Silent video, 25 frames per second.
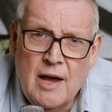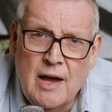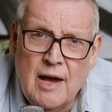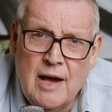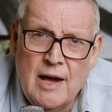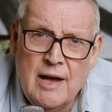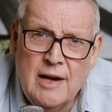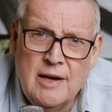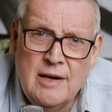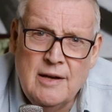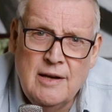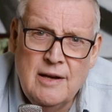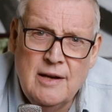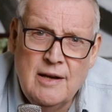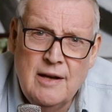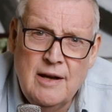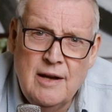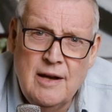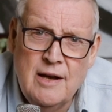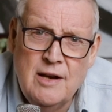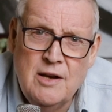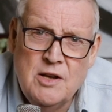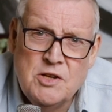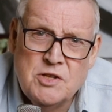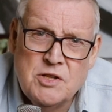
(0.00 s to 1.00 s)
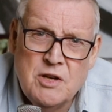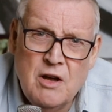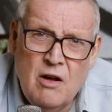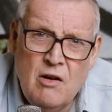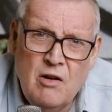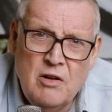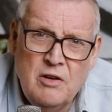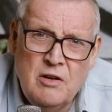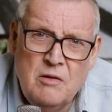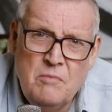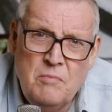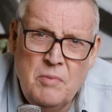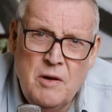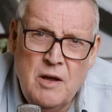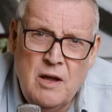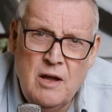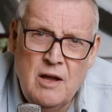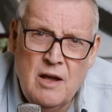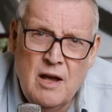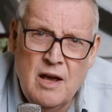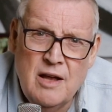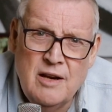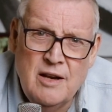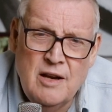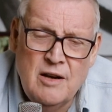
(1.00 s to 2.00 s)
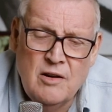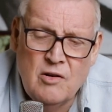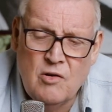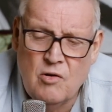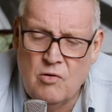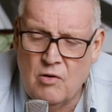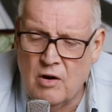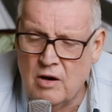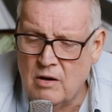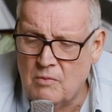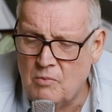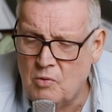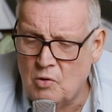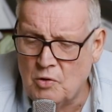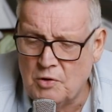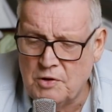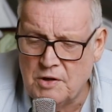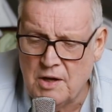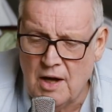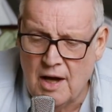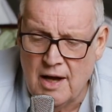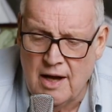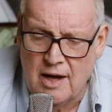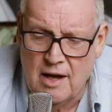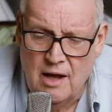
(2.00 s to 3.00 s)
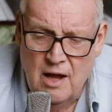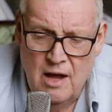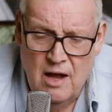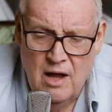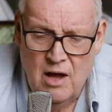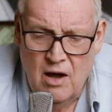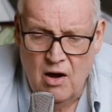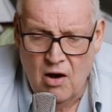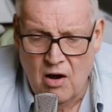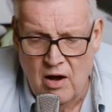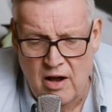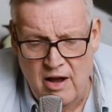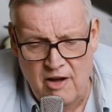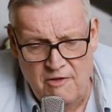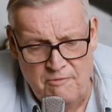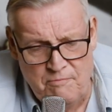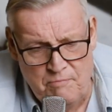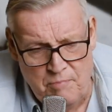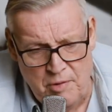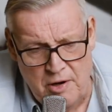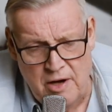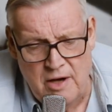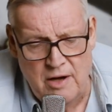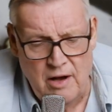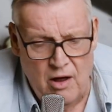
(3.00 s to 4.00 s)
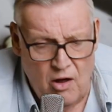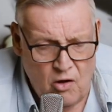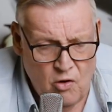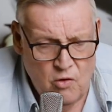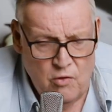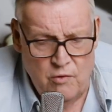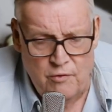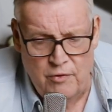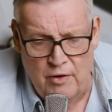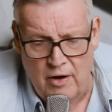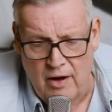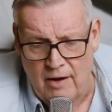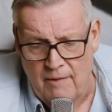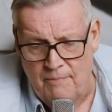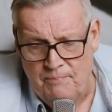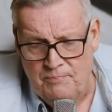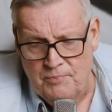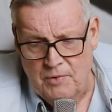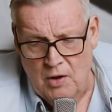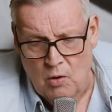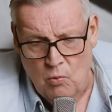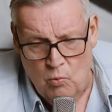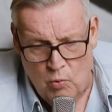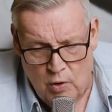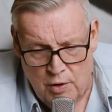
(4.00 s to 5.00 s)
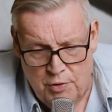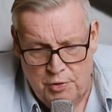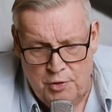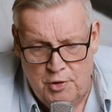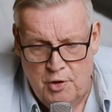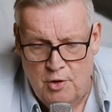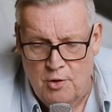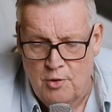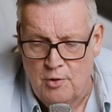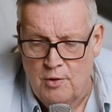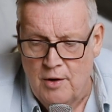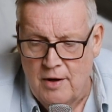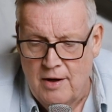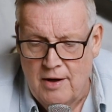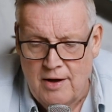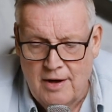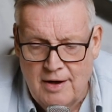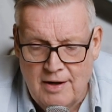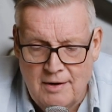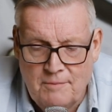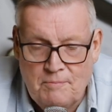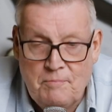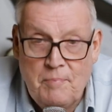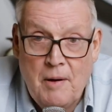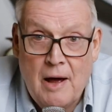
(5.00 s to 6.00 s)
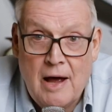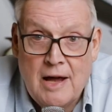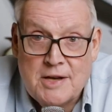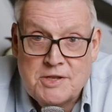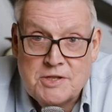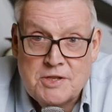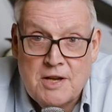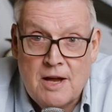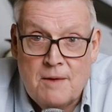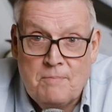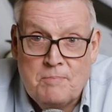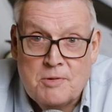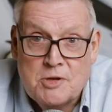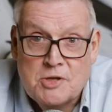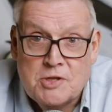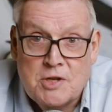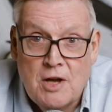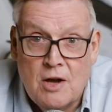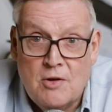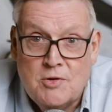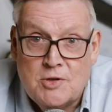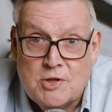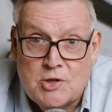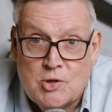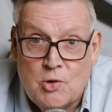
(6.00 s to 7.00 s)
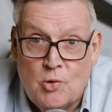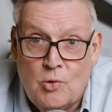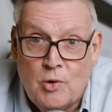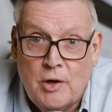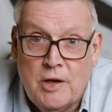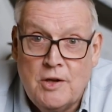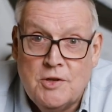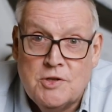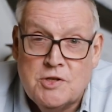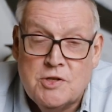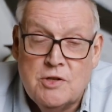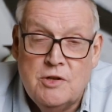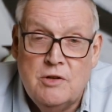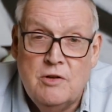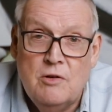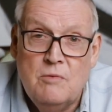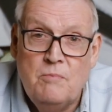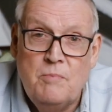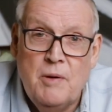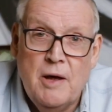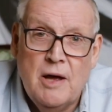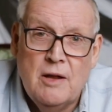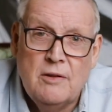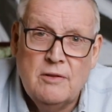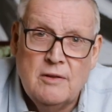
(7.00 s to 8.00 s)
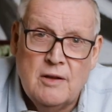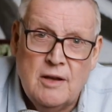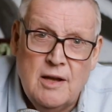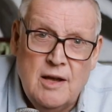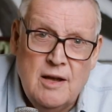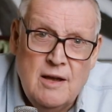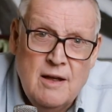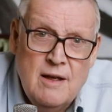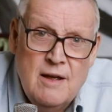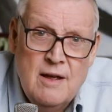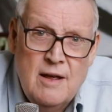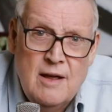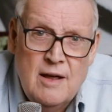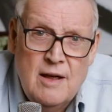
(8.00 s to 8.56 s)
And It is going to be an incredible day. I have been over with you in past episodes talking to you about the